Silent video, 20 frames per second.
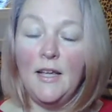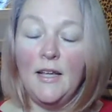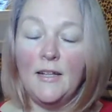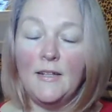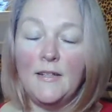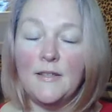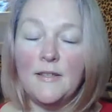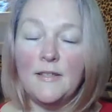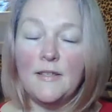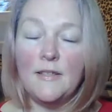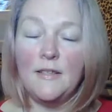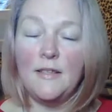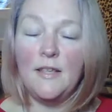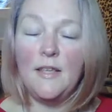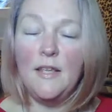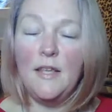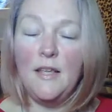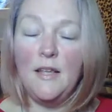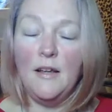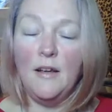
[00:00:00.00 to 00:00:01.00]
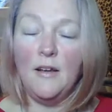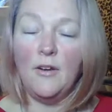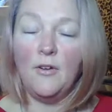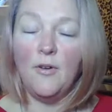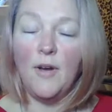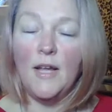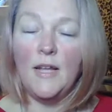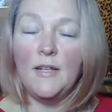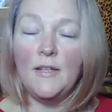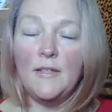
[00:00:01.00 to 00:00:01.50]
it's the
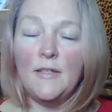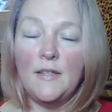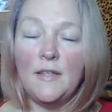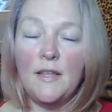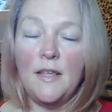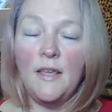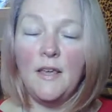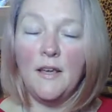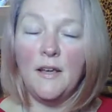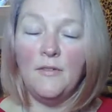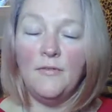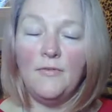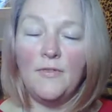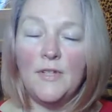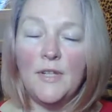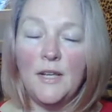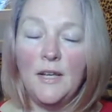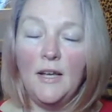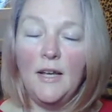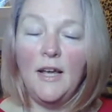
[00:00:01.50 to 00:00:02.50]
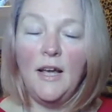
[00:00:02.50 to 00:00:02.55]
greatest gift